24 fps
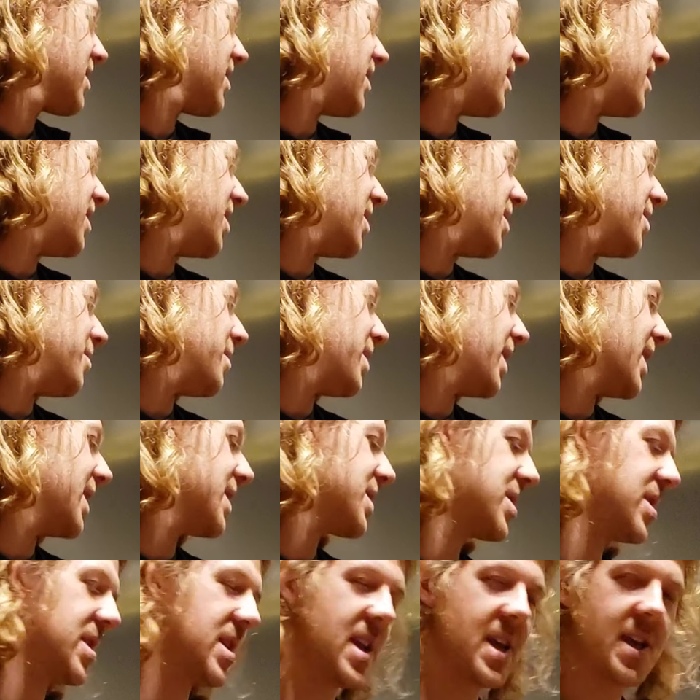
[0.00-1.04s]
And
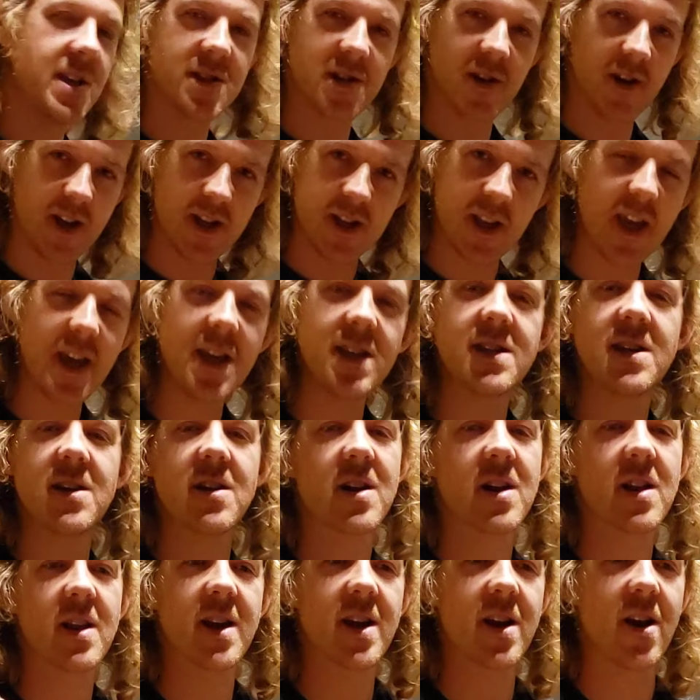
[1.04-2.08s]
it's just easier. It's easy
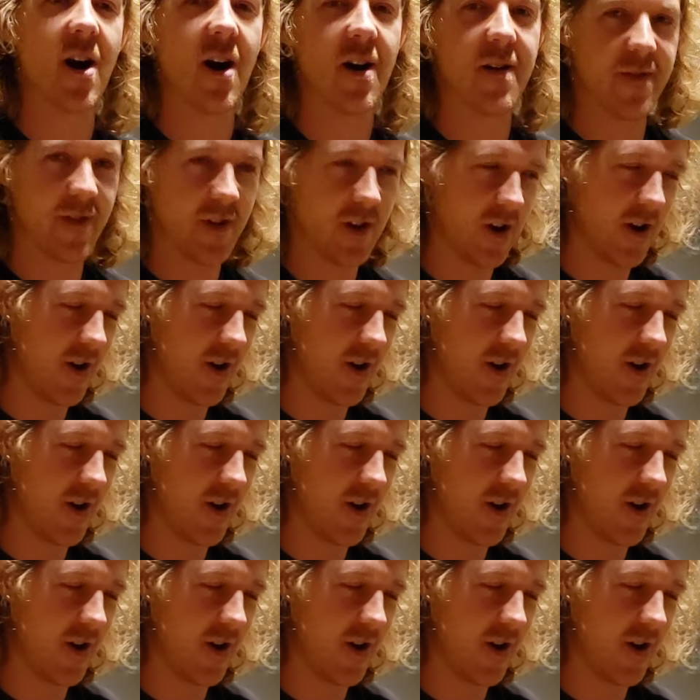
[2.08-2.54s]
to clean off,